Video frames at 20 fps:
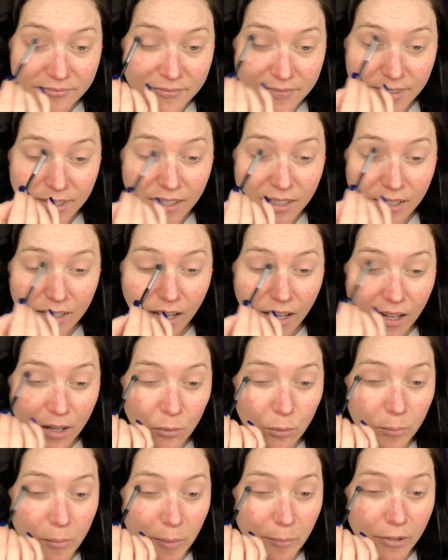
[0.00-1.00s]
yeah, I
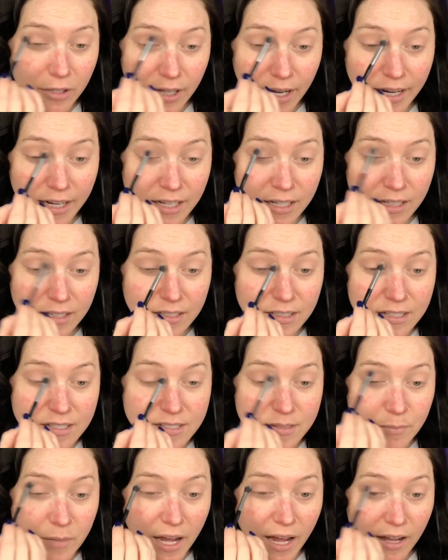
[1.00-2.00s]
remember liking
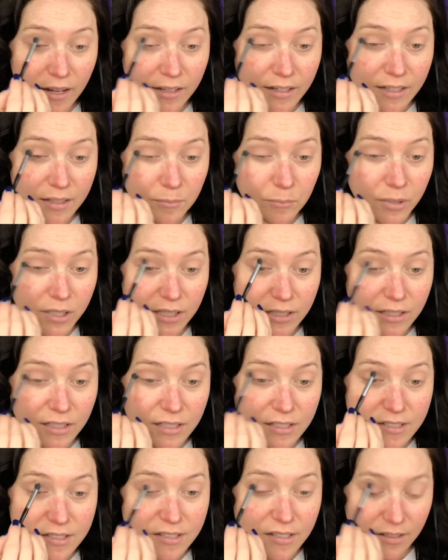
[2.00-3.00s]
this palette, but it
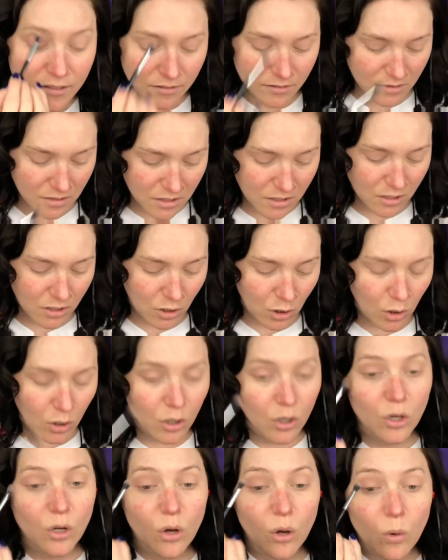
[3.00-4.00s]
is
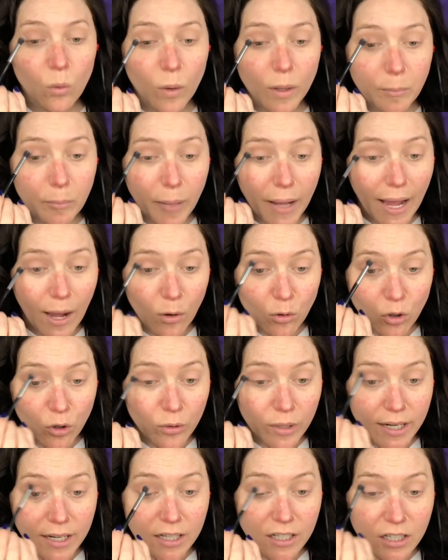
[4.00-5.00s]
quite
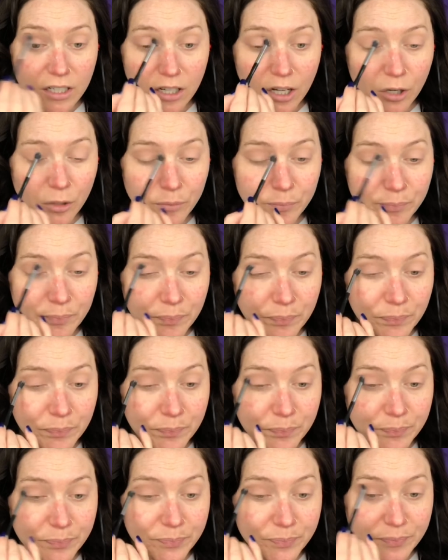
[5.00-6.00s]
powdery, you know.
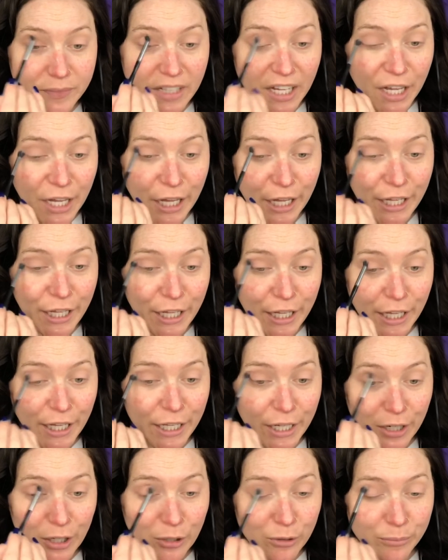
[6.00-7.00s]
You
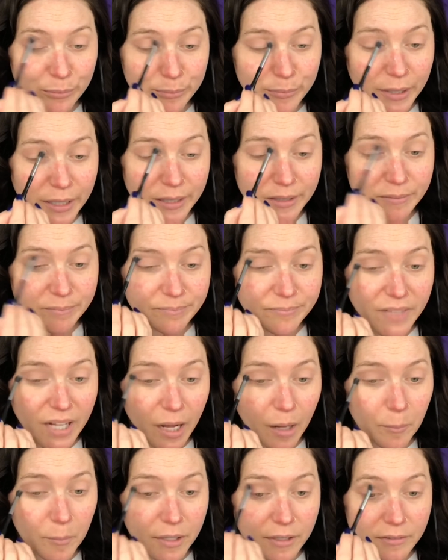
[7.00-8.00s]
know, but
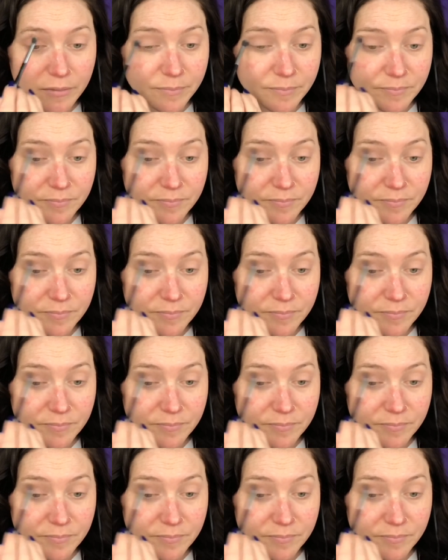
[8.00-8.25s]
I mean,